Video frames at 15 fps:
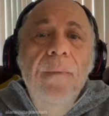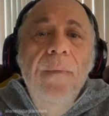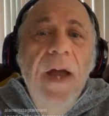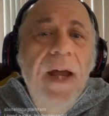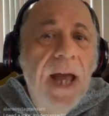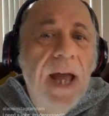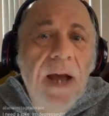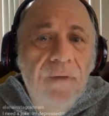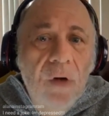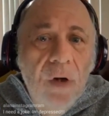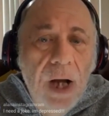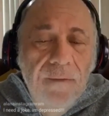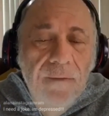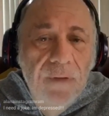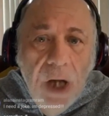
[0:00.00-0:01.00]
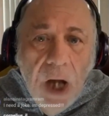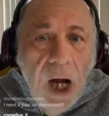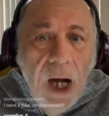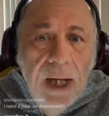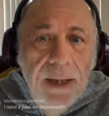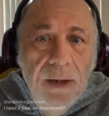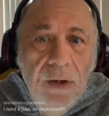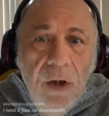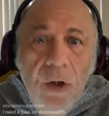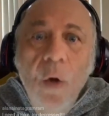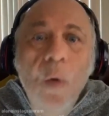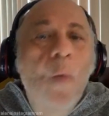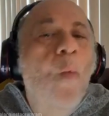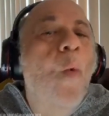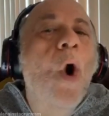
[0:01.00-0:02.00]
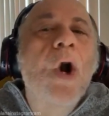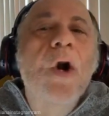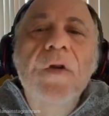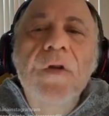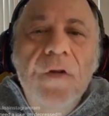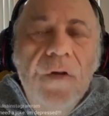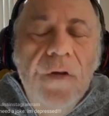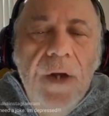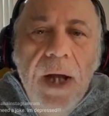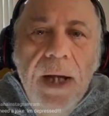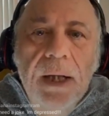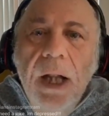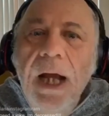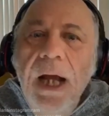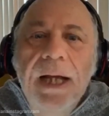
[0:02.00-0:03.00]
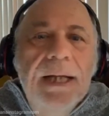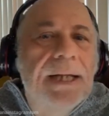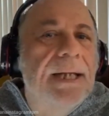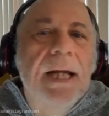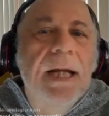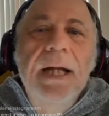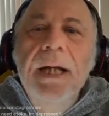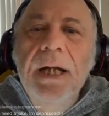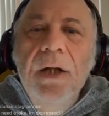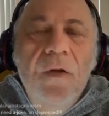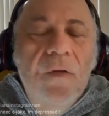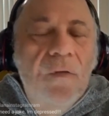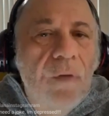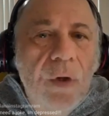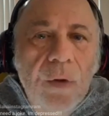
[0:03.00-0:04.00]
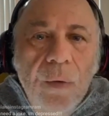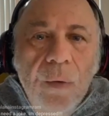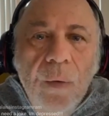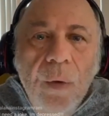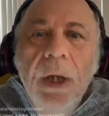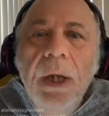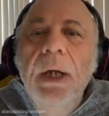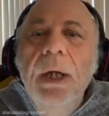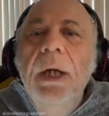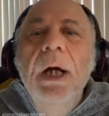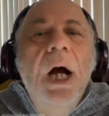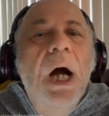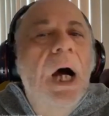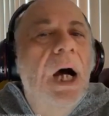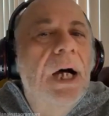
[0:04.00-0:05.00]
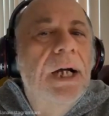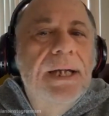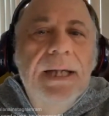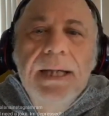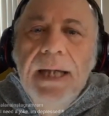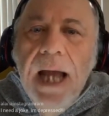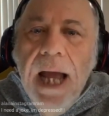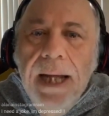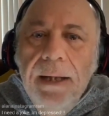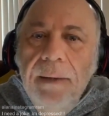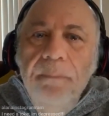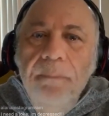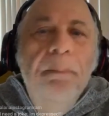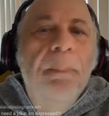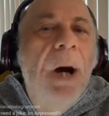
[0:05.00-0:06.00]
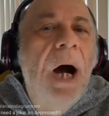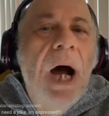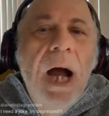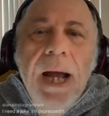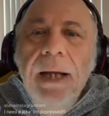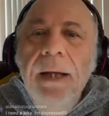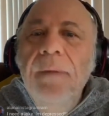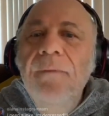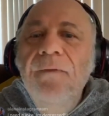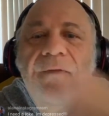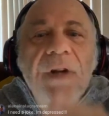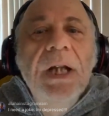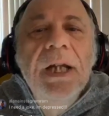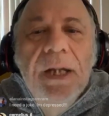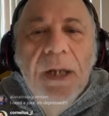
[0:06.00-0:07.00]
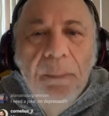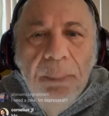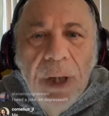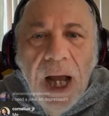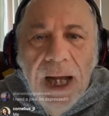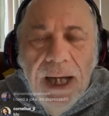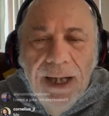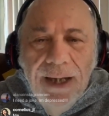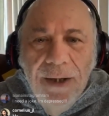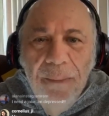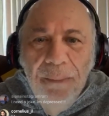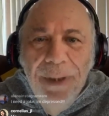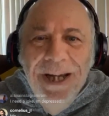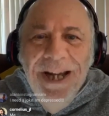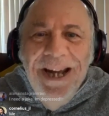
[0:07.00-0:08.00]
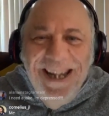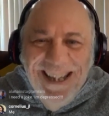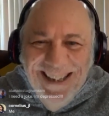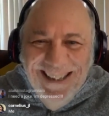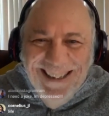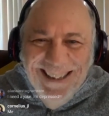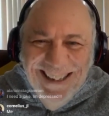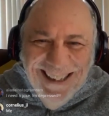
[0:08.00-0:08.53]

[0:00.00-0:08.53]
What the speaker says: they ever have gotten. Worse than like sitting through a set by fill-in-the-blank comedian.